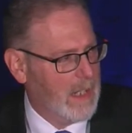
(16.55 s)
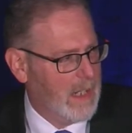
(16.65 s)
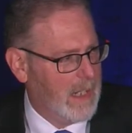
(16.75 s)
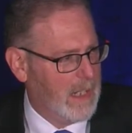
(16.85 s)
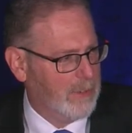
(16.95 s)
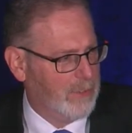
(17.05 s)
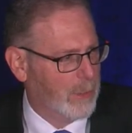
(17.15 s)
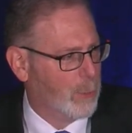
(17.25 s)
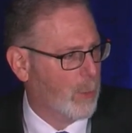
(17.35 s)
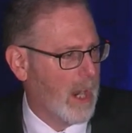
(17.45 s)
It's a
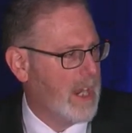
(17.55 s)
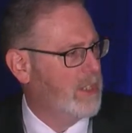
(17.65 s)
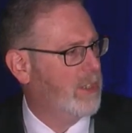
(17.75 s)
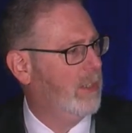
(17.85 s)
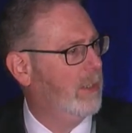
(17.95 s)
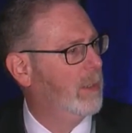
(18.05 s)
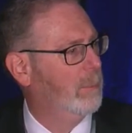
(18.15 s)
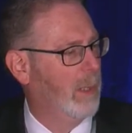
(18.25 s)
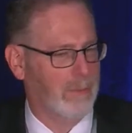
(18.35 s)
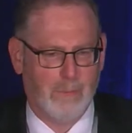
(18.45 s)
great
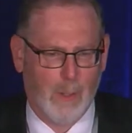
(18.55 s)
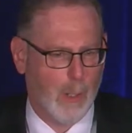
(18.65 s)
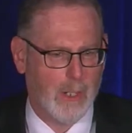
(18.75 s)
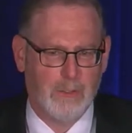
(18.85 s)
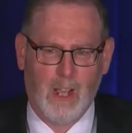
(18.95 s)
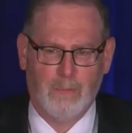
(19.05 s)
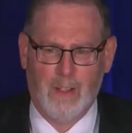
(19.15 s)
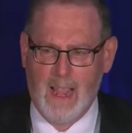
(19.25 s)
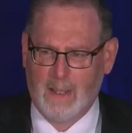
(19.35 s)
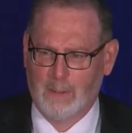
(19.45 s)
but very tough
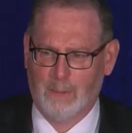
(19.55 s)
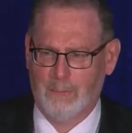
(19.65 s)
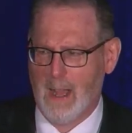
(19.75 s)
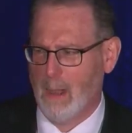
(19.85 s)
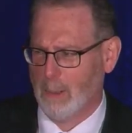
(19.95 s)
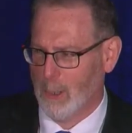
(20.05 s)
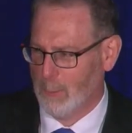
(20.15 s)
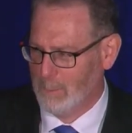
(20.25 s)
act to follow.